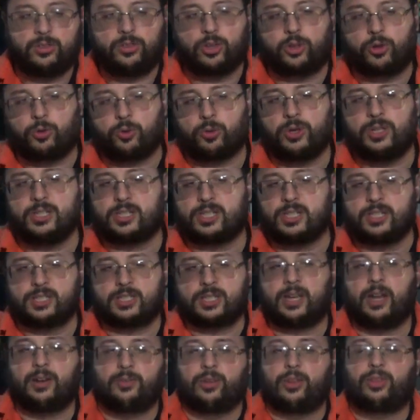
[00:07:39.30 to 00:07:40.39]
creases
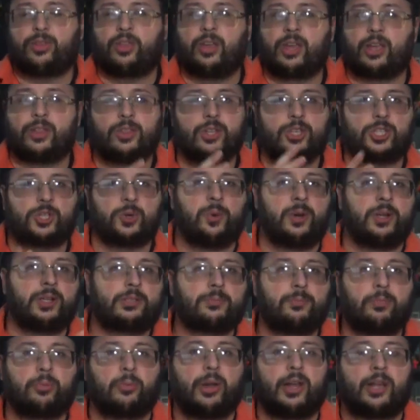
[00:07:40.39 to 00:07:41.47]
and everything and the
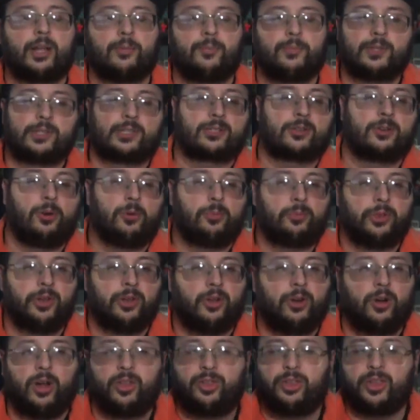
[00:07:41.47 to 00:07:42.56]
joints break up the sculpt at
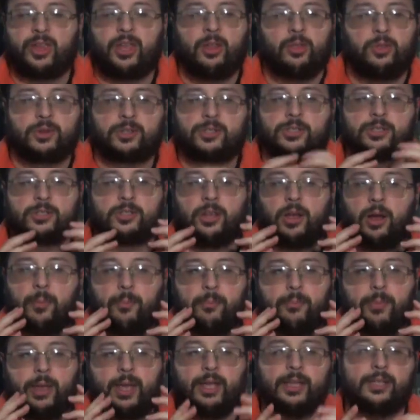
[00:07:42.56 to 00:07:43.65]
all. I think he looks
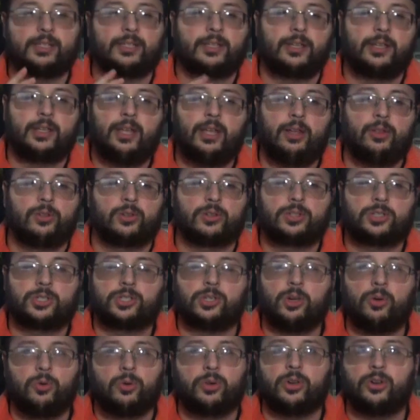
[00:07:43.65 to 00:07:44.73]
amazing. He looks
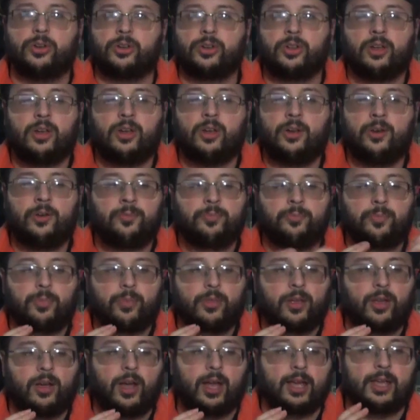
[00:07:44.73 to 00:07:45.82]
so good.
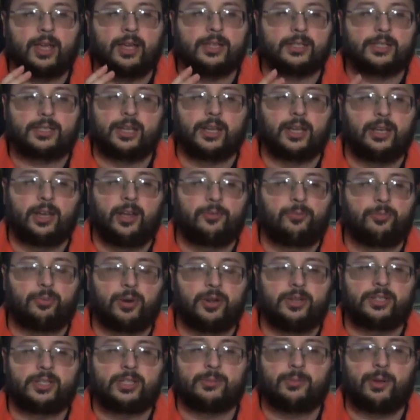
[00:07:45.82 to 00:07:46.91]
I can't sing enough
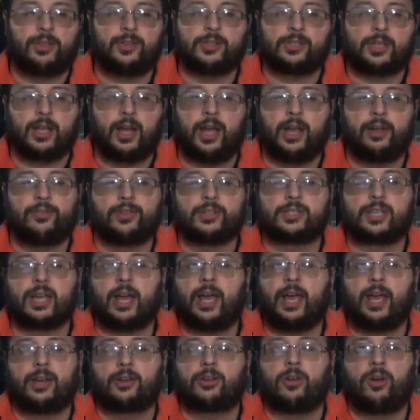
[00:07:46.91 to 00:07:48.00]
praises about this guy. If this
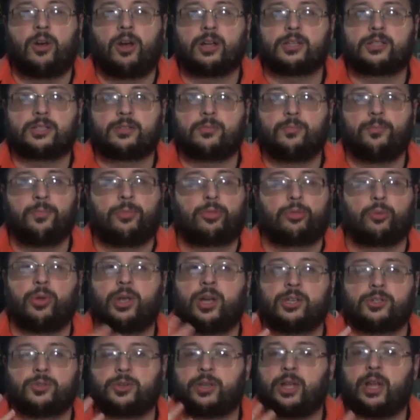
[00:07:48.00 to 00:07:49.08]
guy had cost
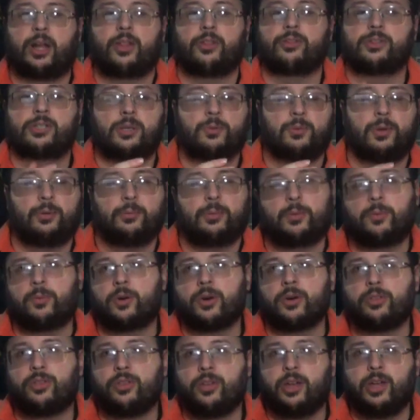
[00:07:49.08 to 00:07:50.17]
$300, he would have been
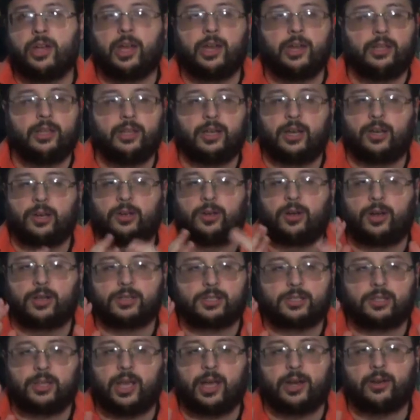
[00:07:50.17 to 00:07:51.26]
worth it, and he didn't
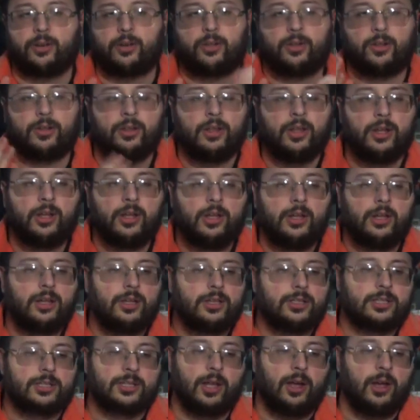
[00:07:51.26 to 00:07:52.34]
cost that at all.
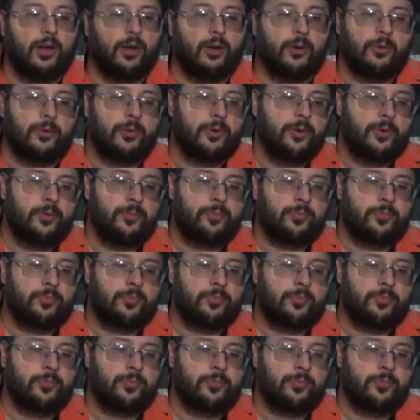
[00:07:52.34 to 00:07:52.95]
So,